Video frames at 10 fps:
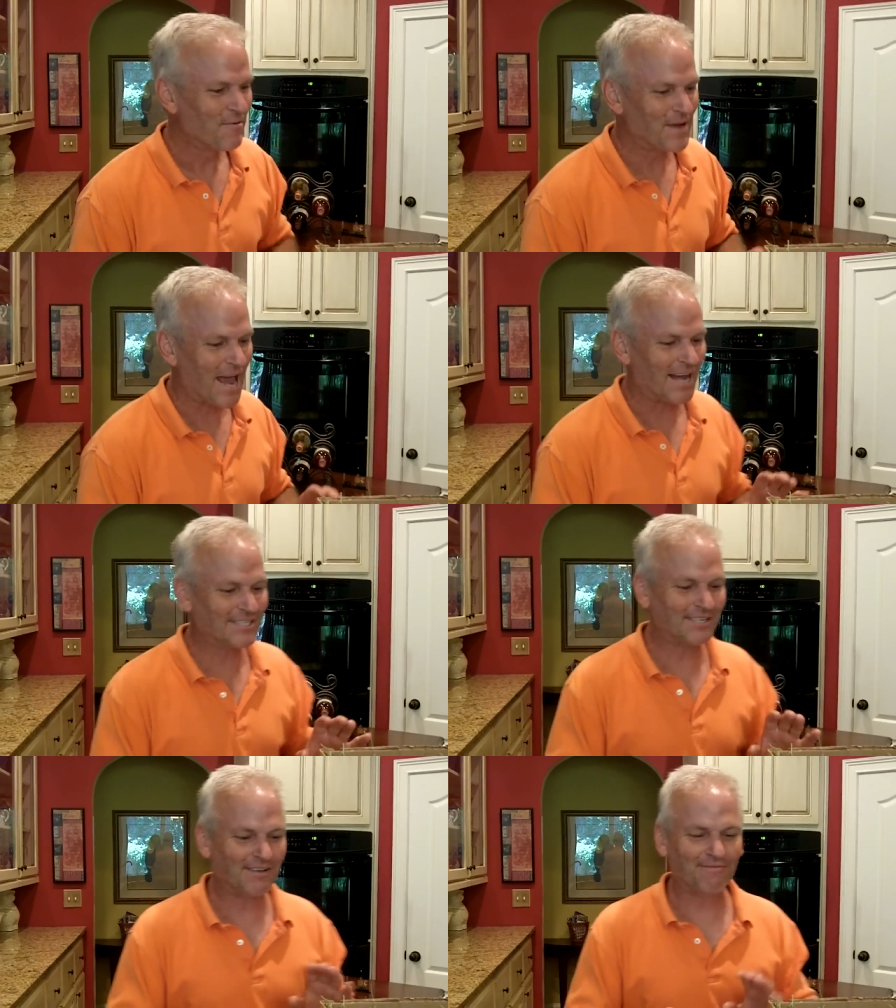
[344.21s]
We
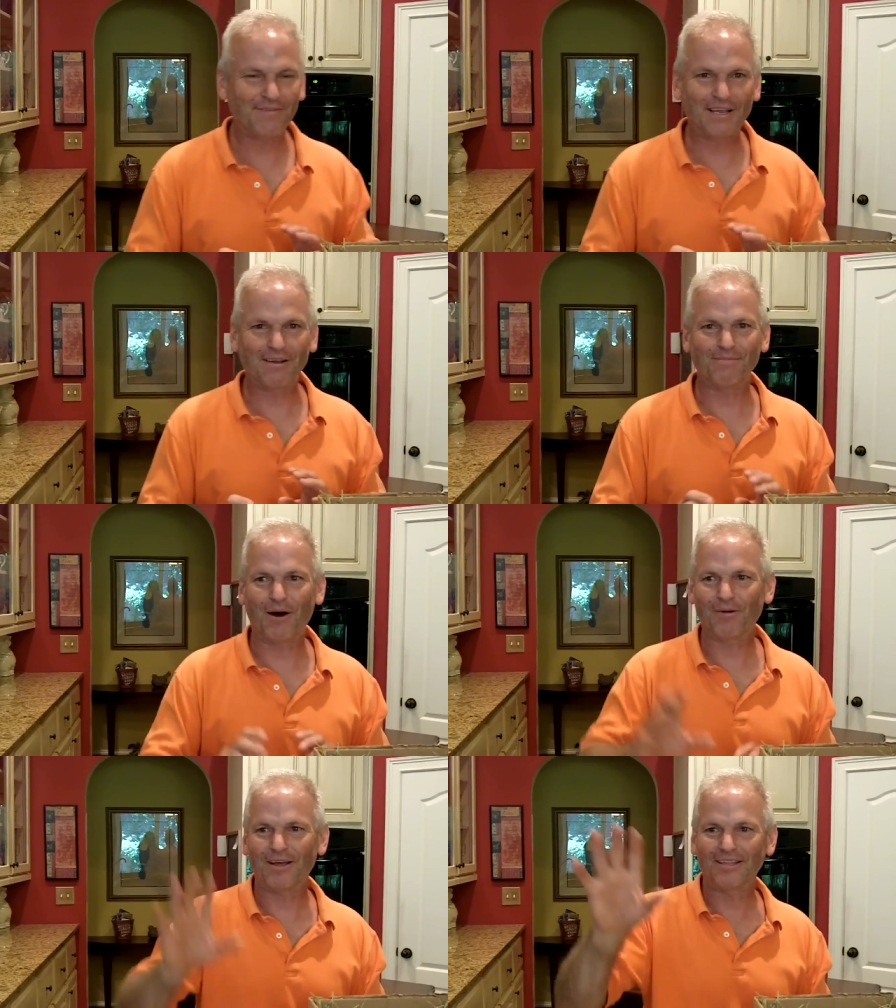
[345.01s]
actually feed them
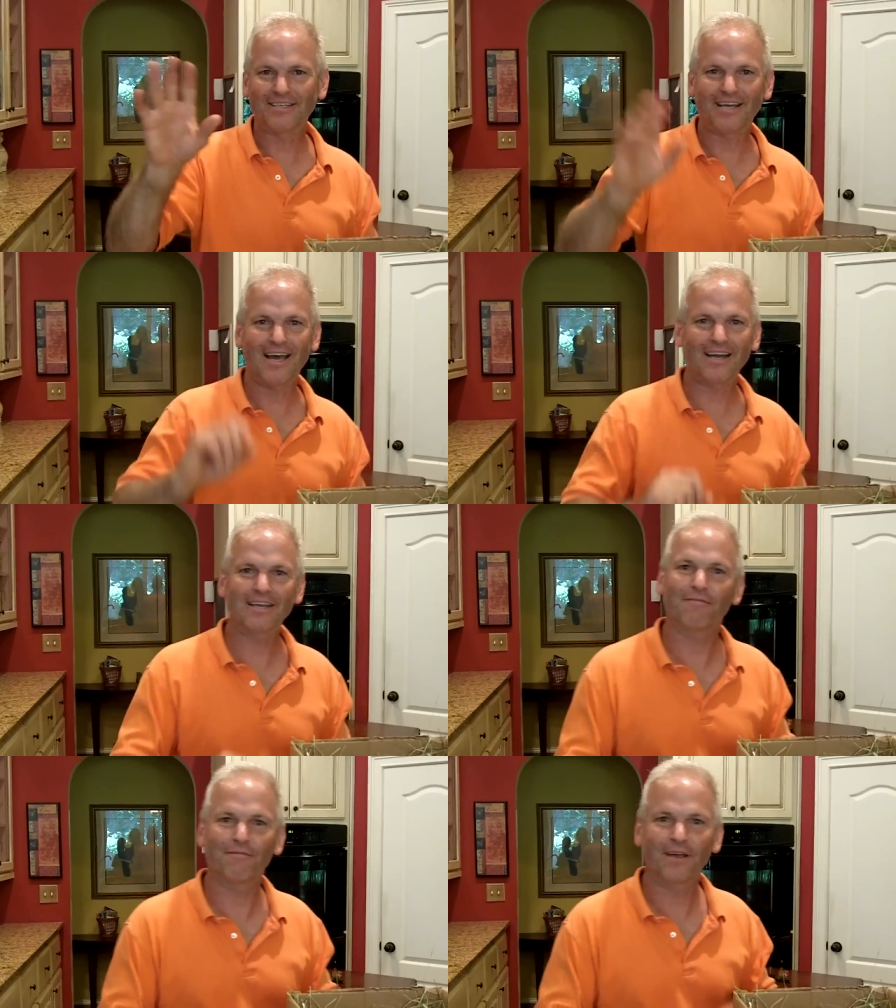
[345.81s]
out on the
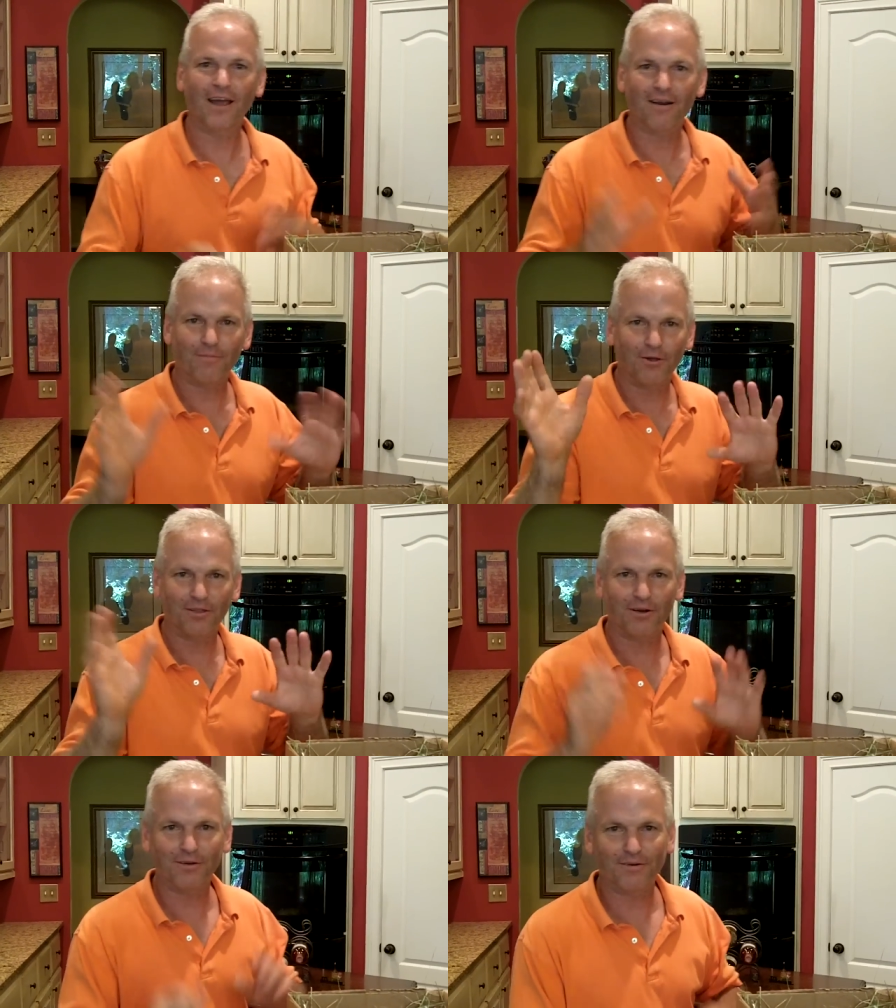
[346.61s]
deck if we got them
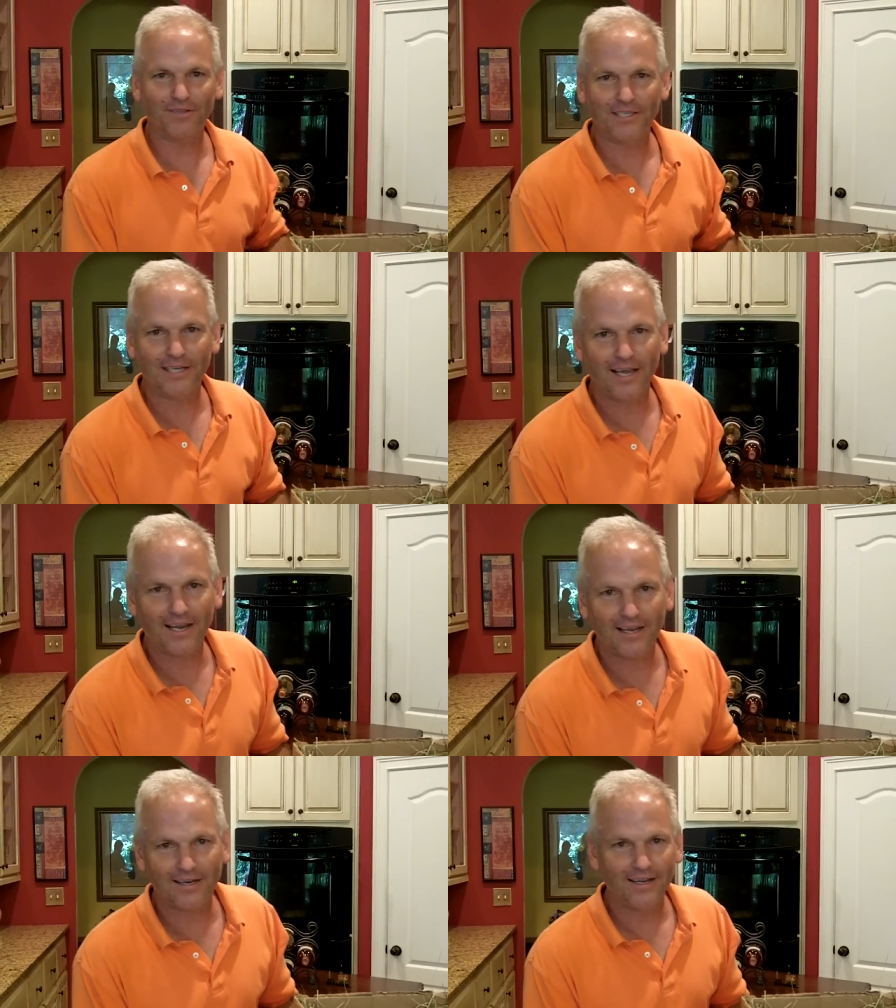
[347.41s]
out there during the
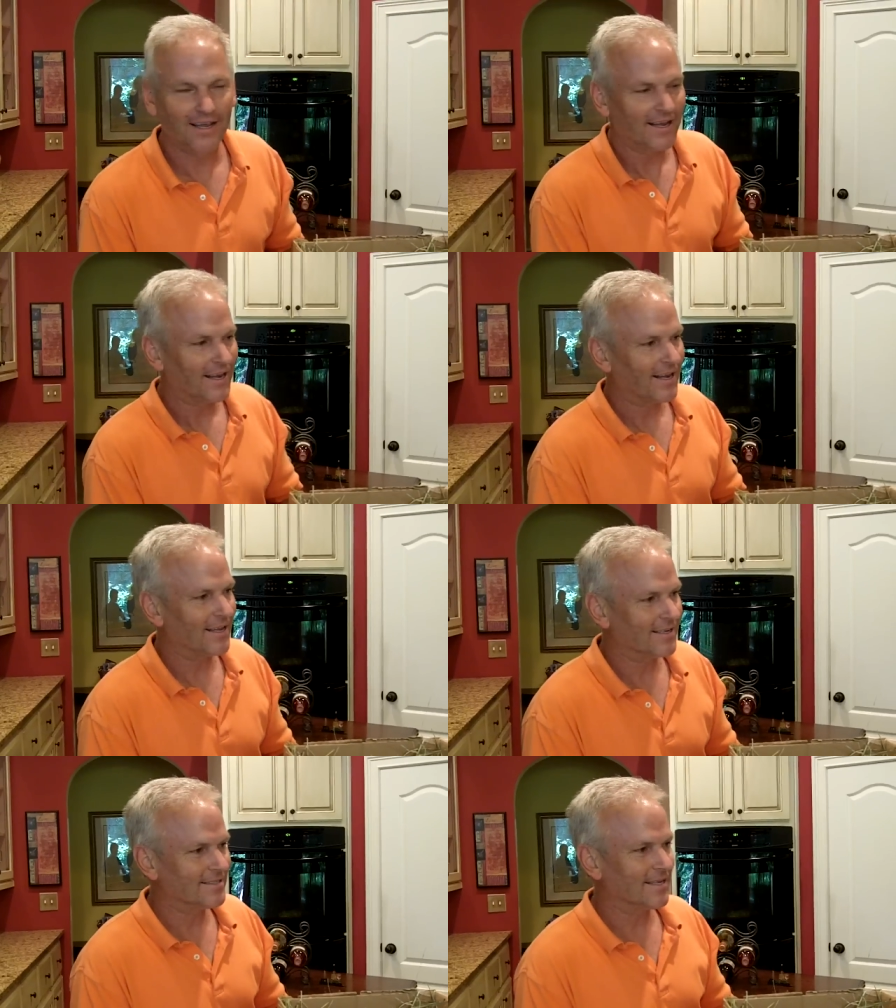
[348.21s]
day and
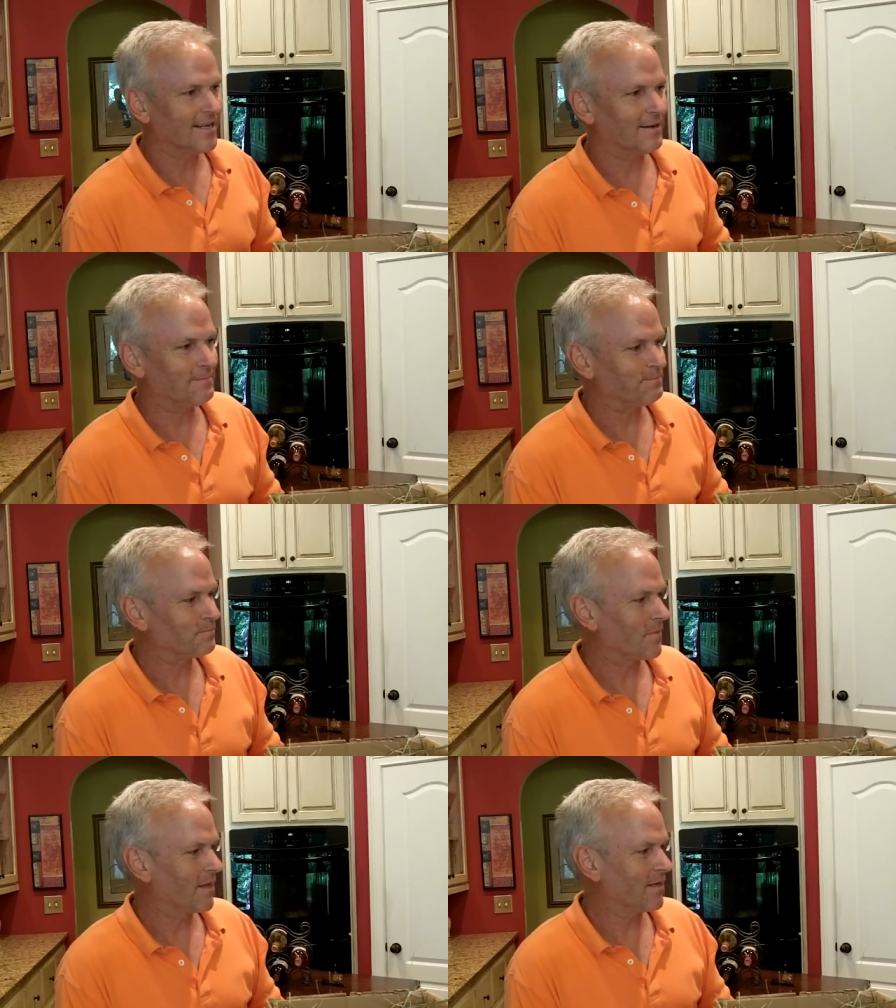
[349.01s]

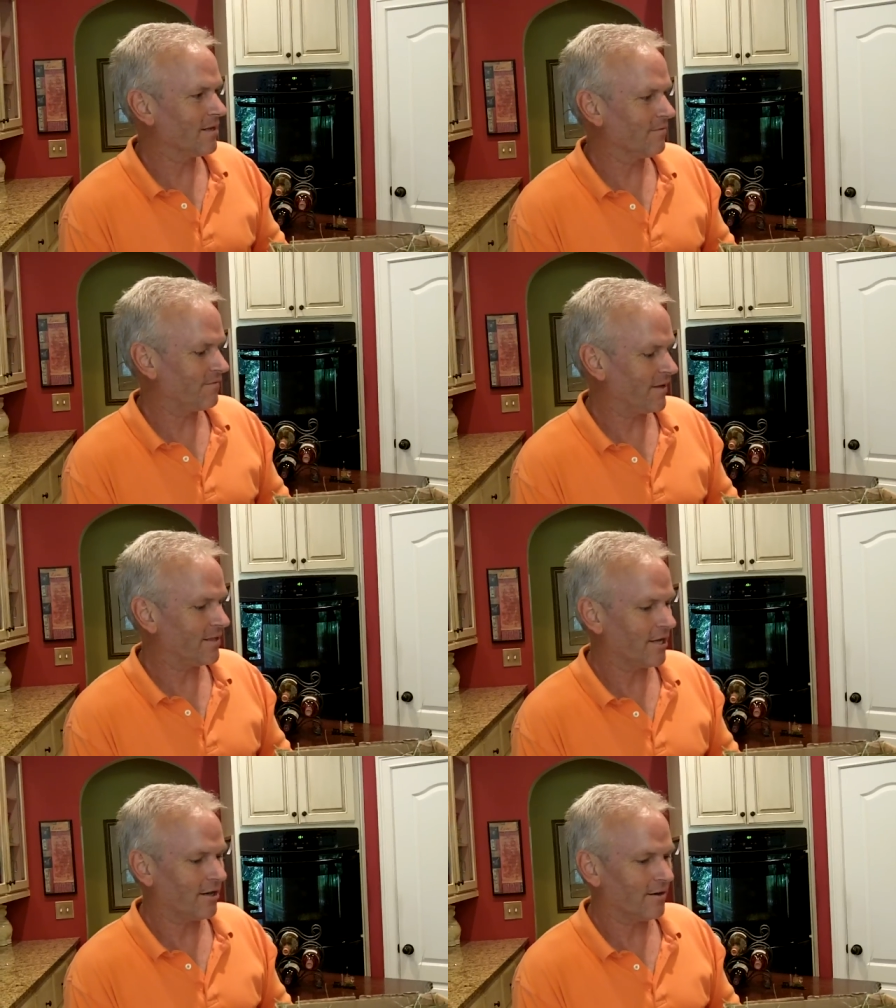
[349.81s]
get them
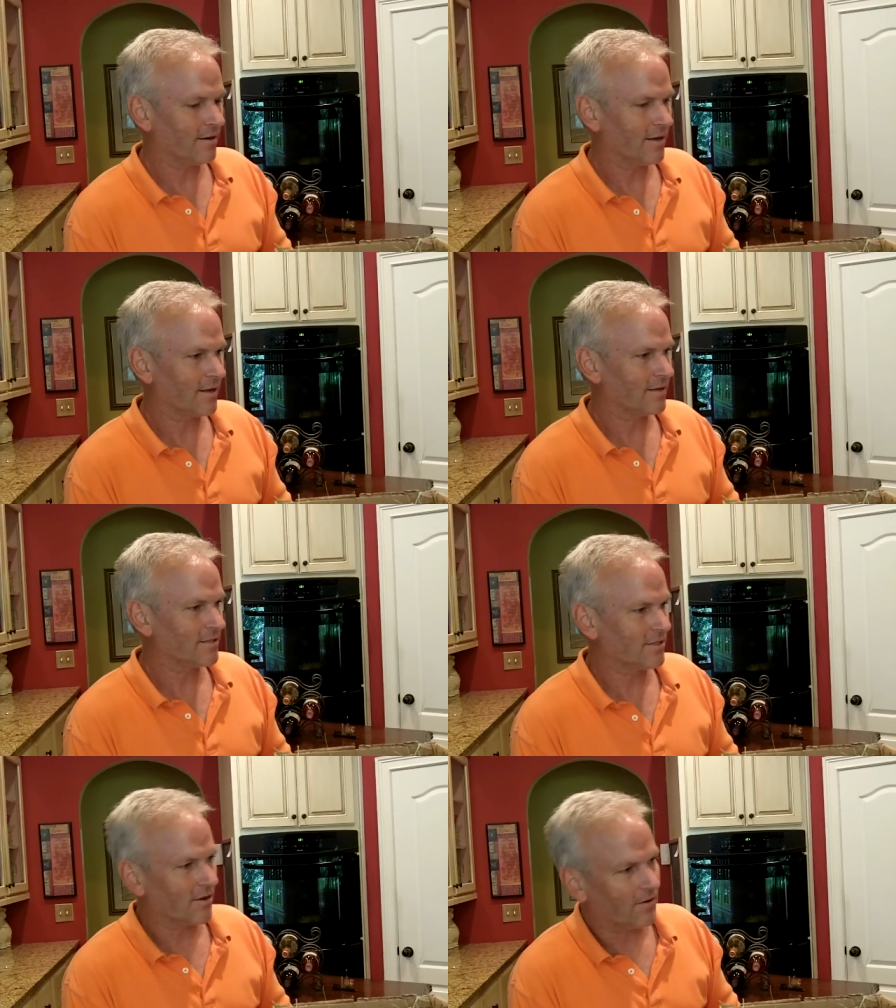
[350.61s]
fed there.
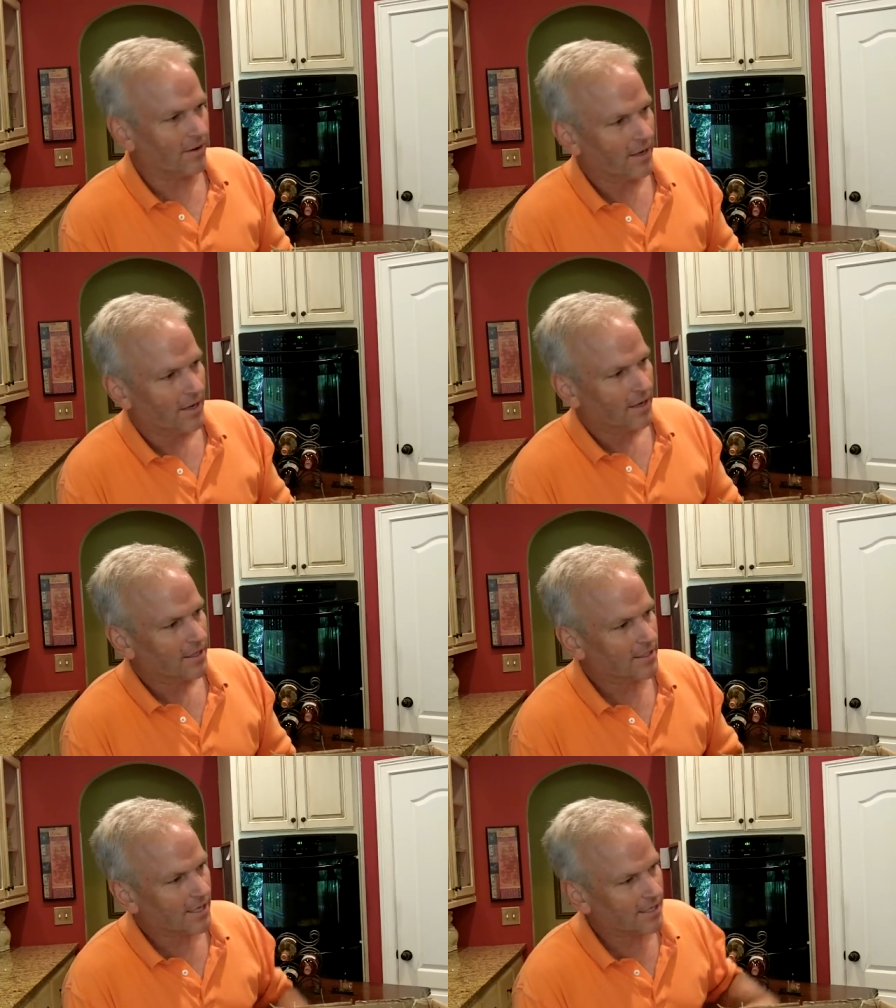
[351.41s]
So
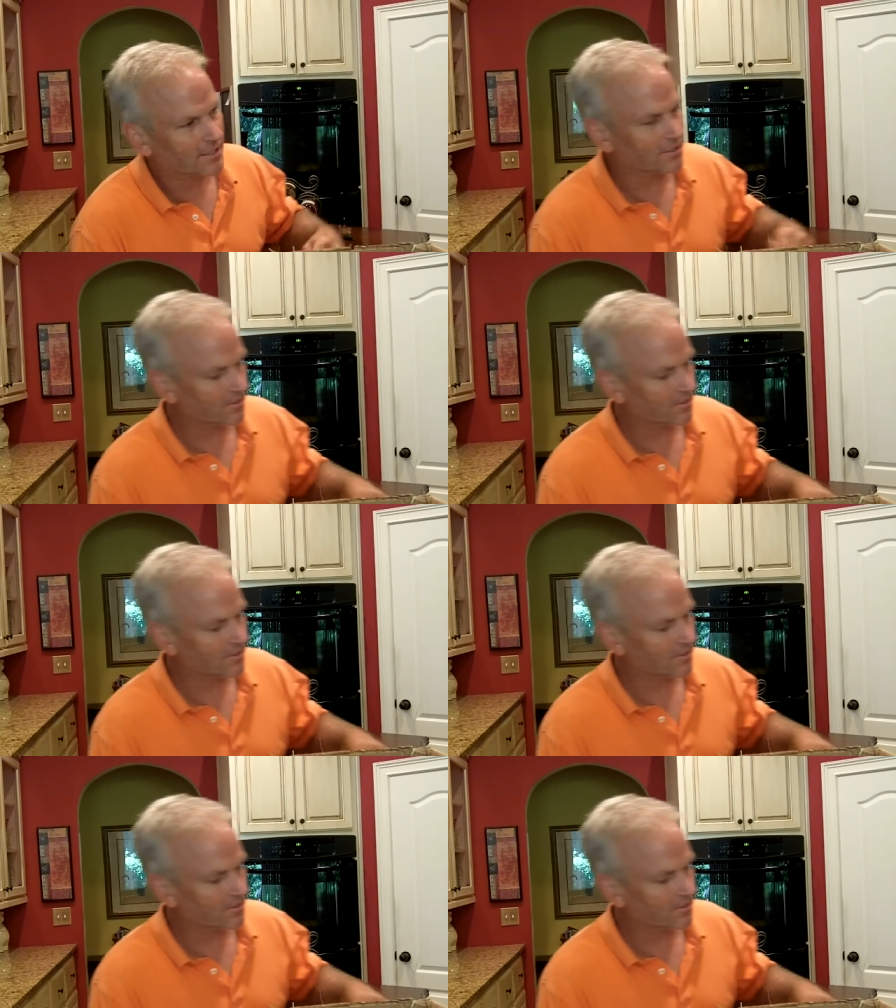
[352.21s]
these guys are